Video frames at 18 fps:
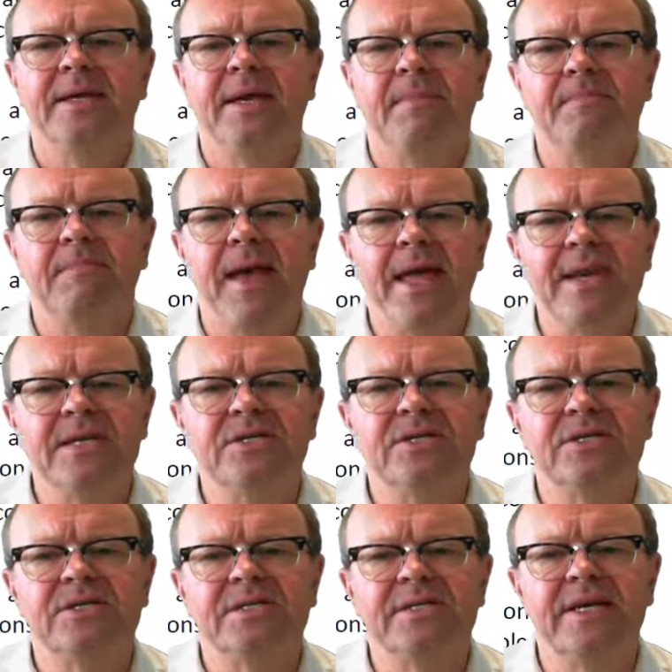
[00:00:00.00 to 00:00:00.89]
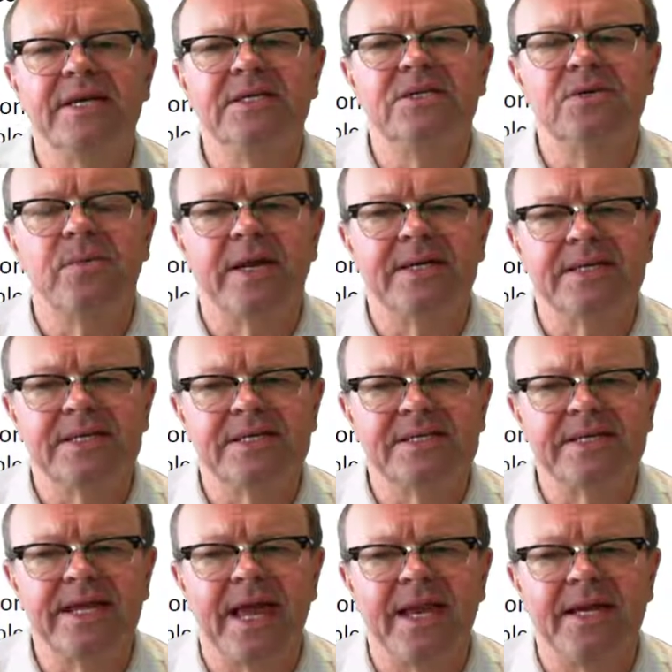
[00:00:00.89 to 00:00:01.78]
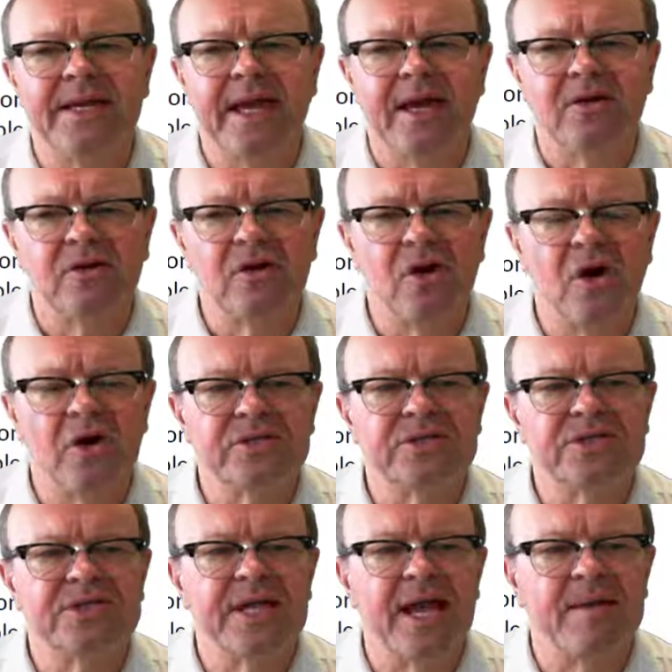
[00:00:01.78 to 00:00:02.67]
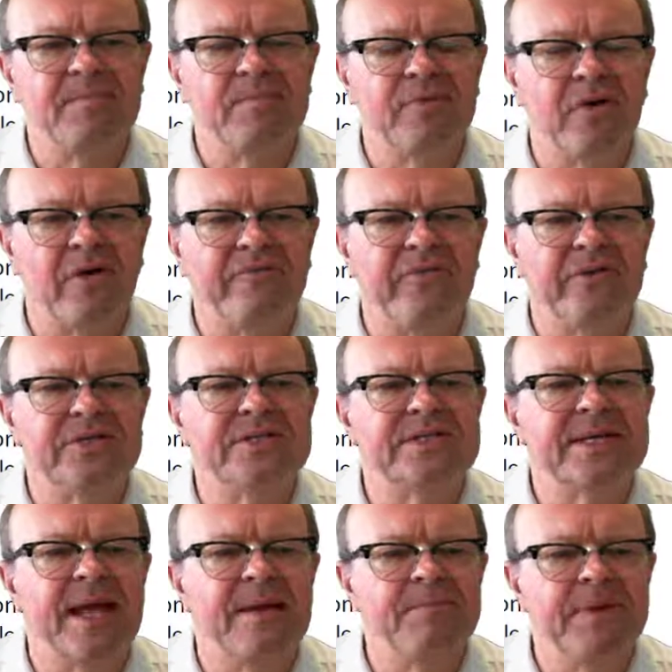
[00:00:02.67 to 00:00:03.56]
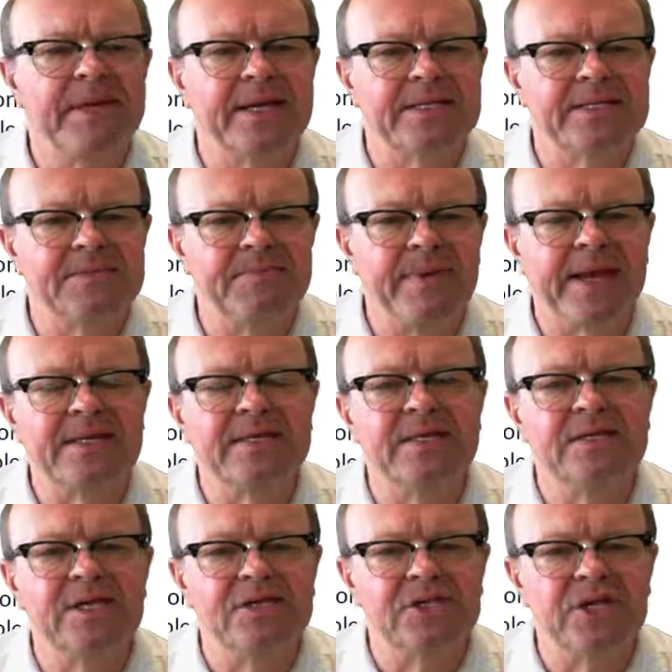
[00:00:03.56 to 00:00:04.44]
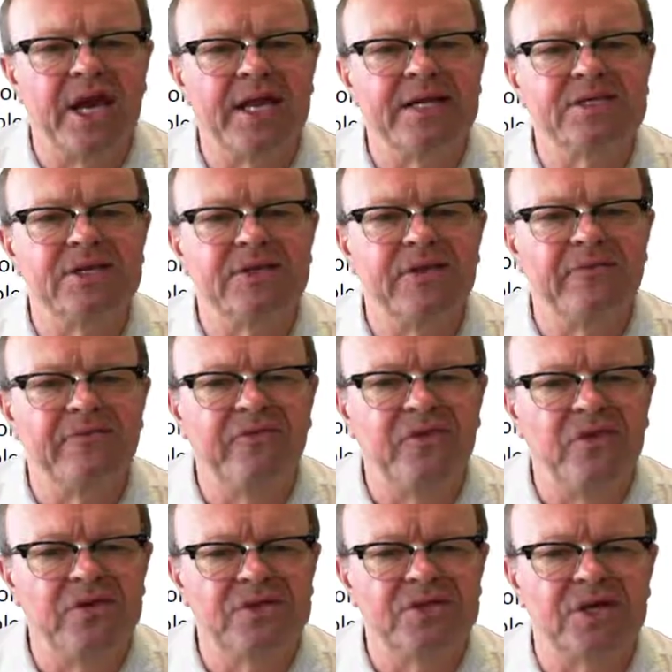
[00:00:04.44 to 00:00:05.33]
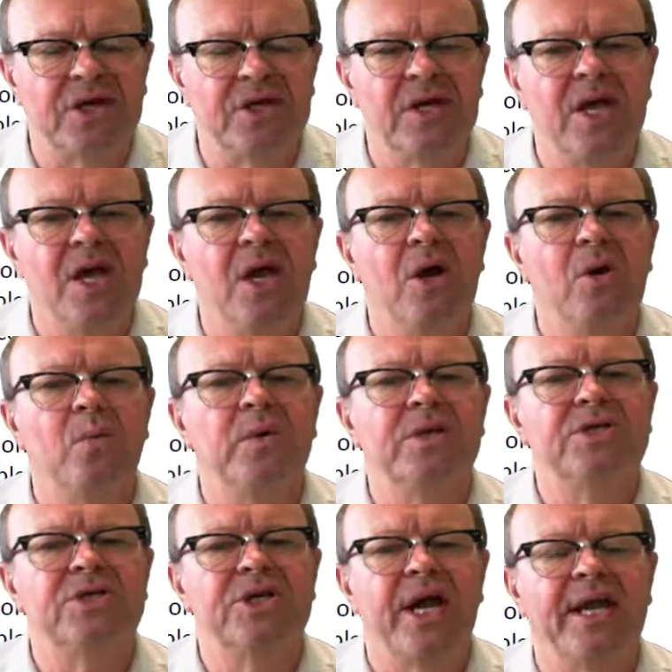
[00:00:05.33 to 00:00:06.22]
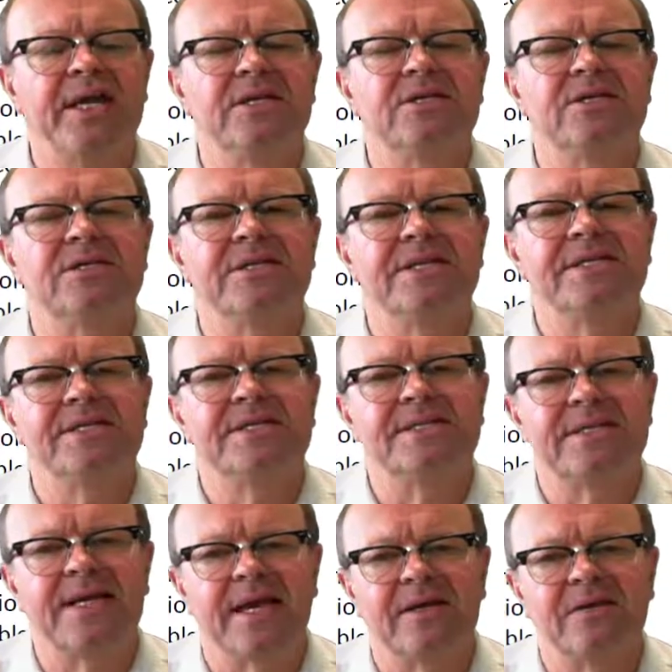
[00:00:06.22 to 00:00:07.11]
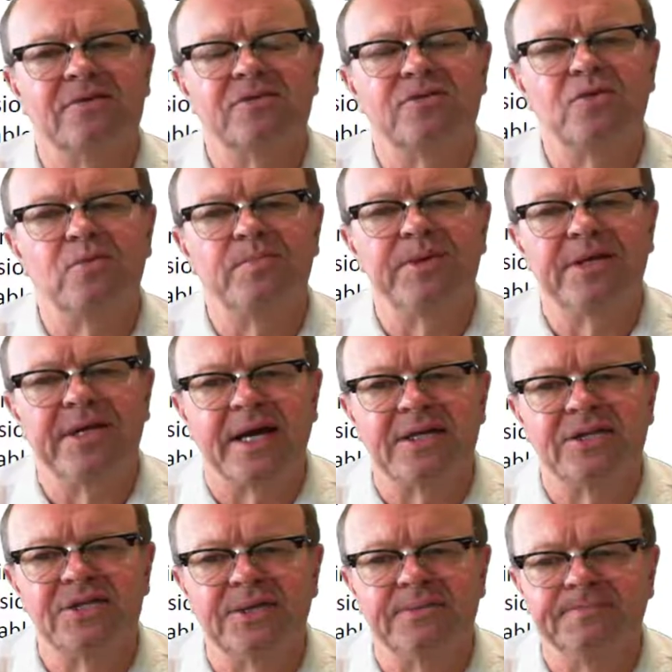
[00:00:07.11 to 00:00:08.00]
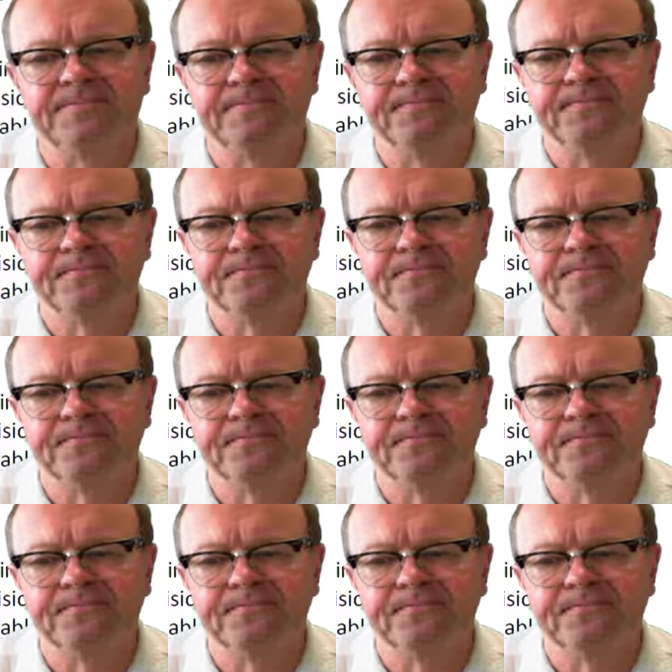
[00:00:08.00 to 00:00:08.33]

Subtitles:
Yet managers need to understand how costs and profits can be expected to change in the future with changes in sales or production.